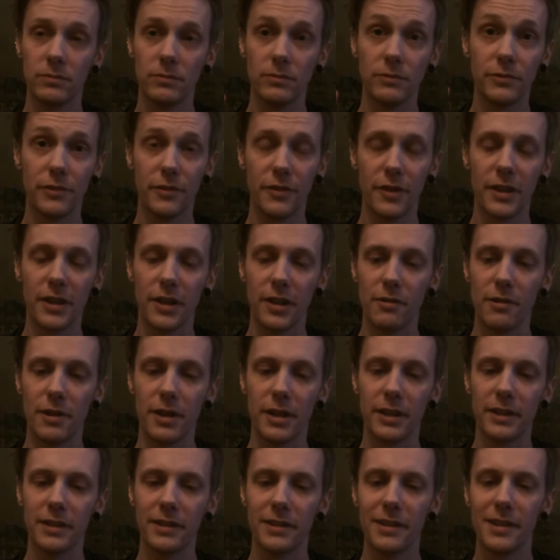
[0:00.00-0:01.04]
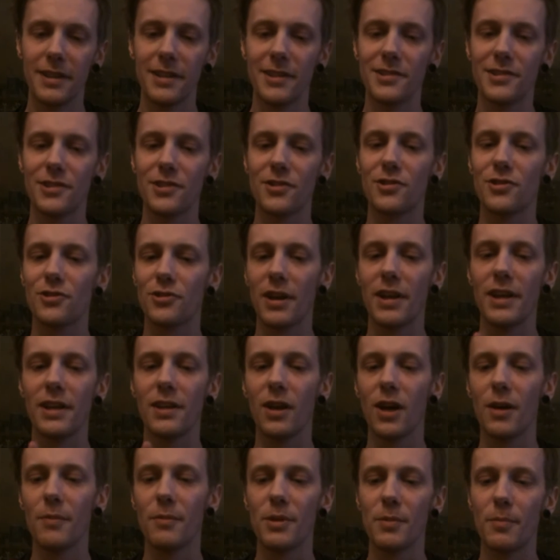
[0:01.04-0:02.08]
finger ring is straight in
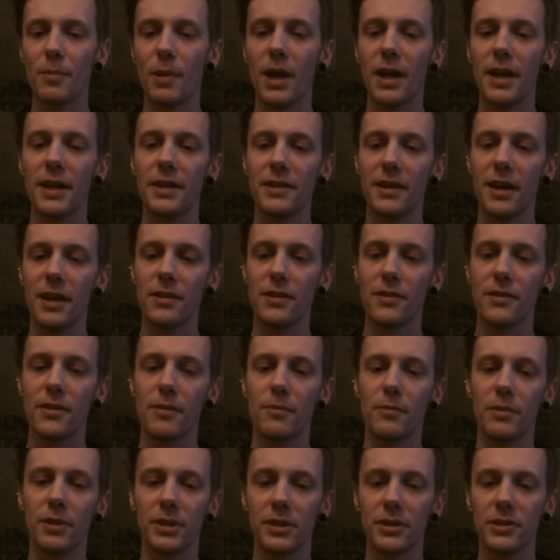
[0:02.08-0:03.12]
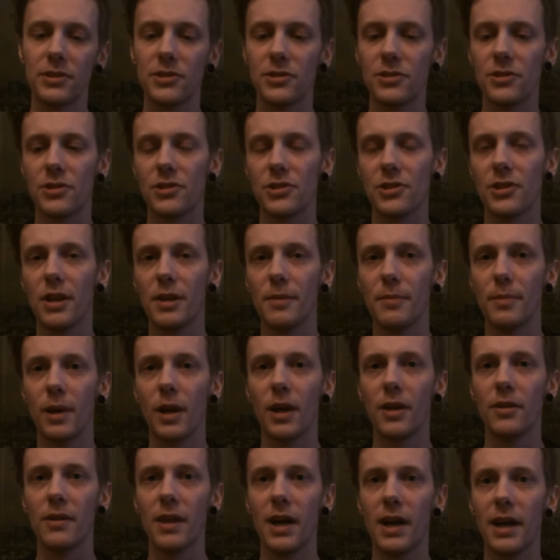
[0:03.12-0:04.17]
line with the blade and the thumb ring's just slightly
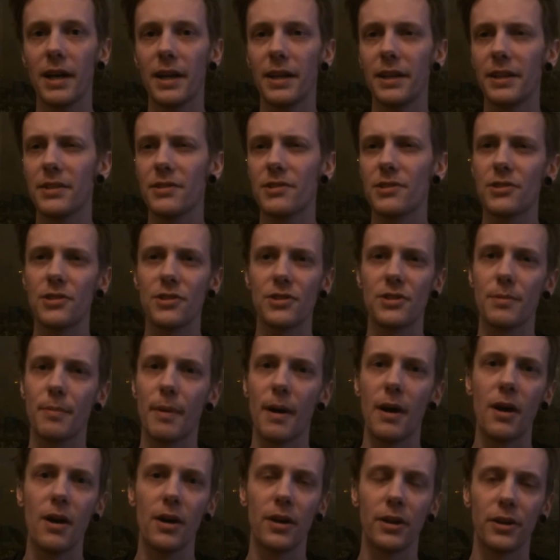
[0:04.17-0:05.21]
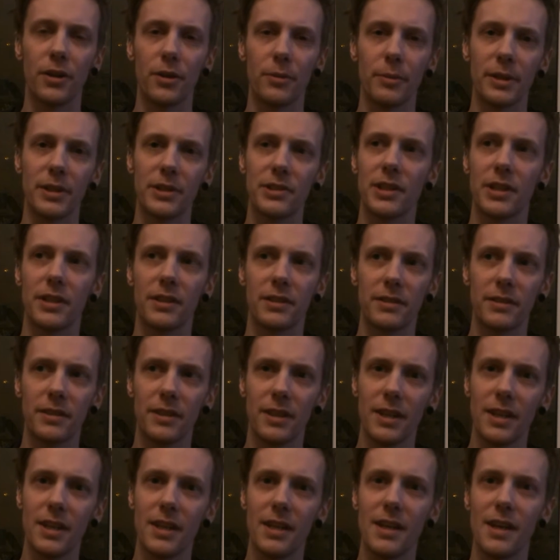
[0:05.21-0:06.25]
below that, and it's just about ergonomics and
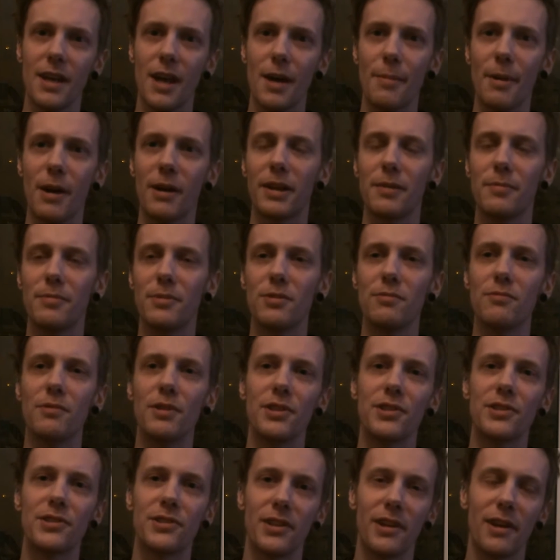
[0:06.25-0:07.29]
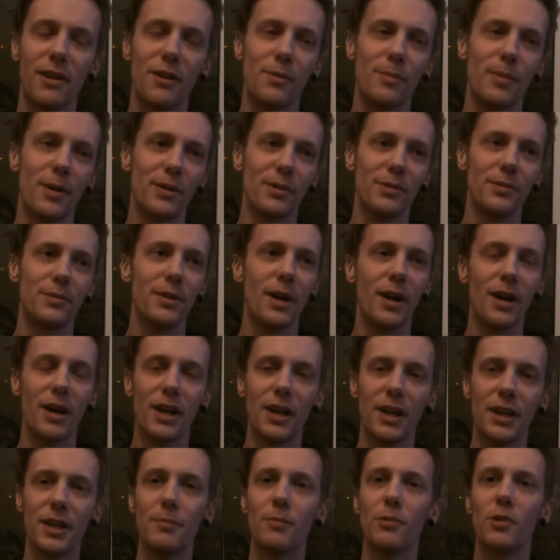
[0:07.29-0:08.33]
about keeping your wrist and elbow
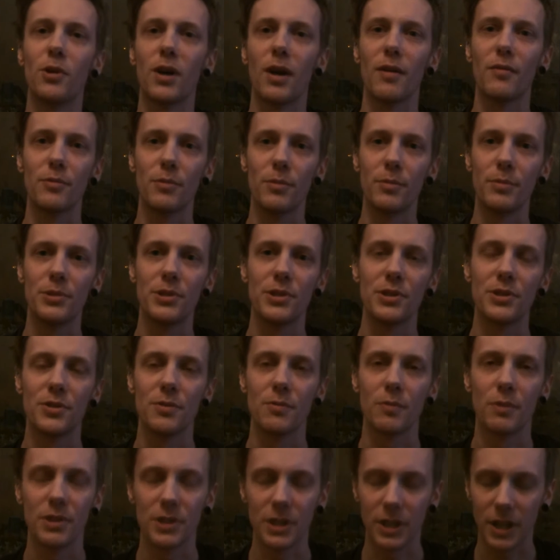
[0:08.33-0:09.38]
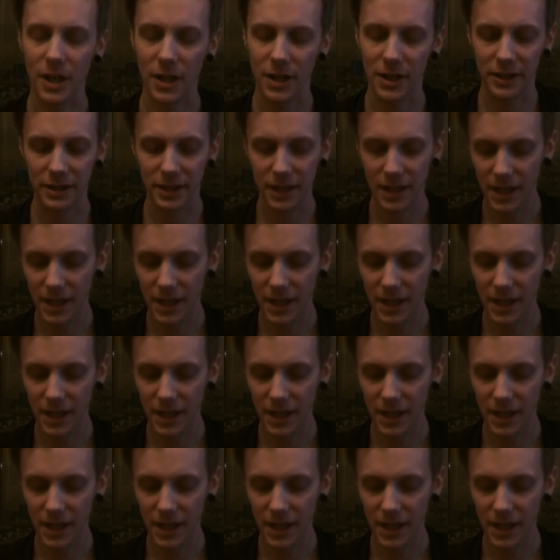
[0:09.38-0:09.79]
in a more comfortable position when you're cutting.